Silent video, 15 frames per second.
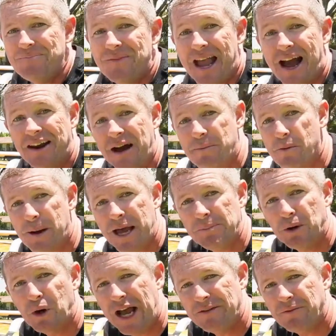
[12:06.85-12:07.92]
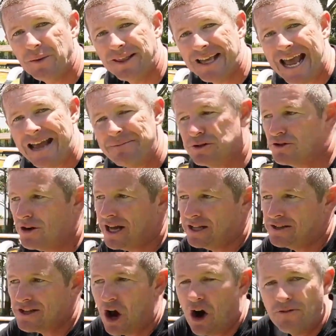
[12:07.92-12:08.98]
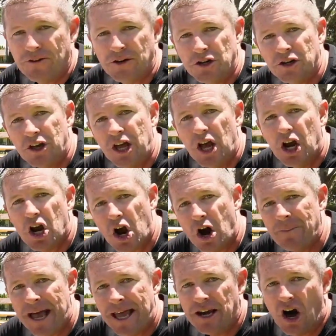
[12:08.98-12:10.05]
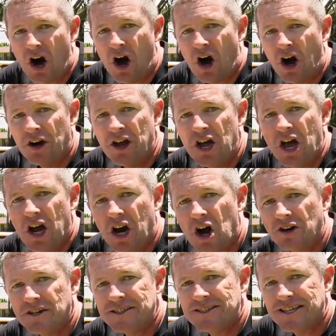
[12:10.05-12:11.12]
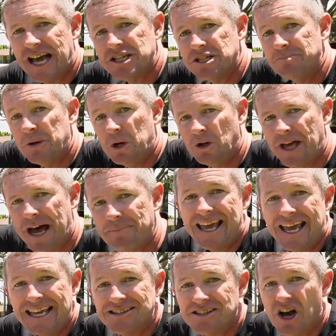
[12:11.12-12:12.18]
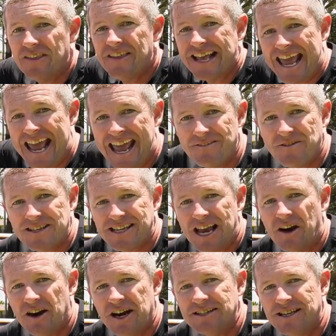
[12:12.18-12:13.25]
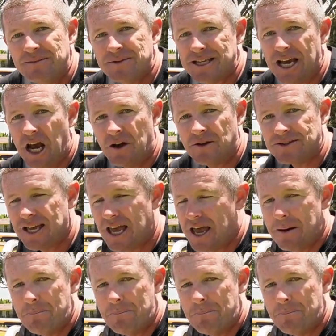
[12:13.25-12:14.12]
Now a number of people, even with camper trailers, often comment on condensation build up inside the canvas areas themselves.